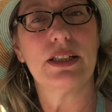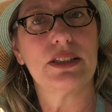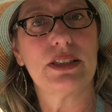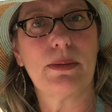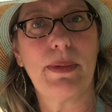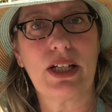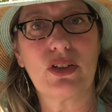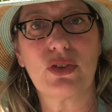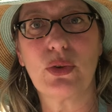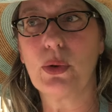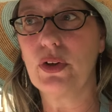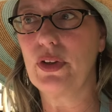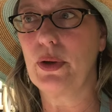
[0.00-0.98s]
to make
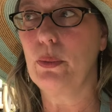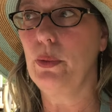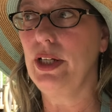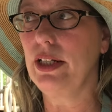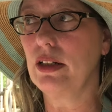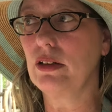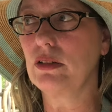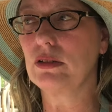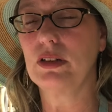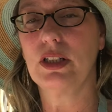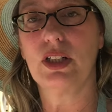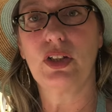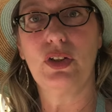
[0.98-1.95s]
sure that we don't
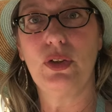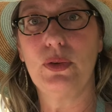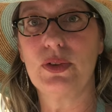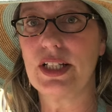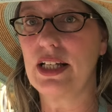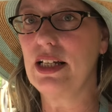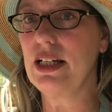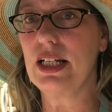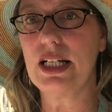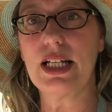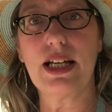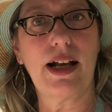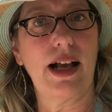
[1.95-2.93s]
use
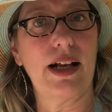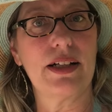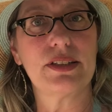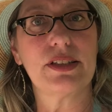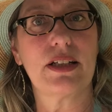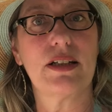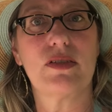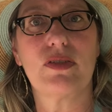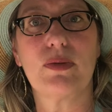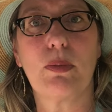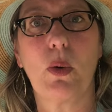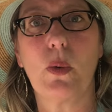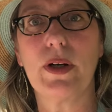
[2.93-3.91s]
any kinds of
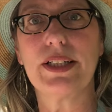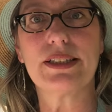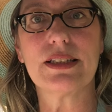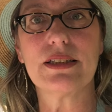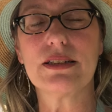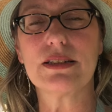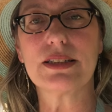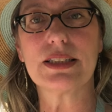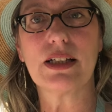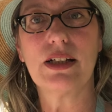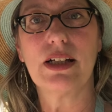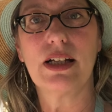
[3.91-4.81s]
poisons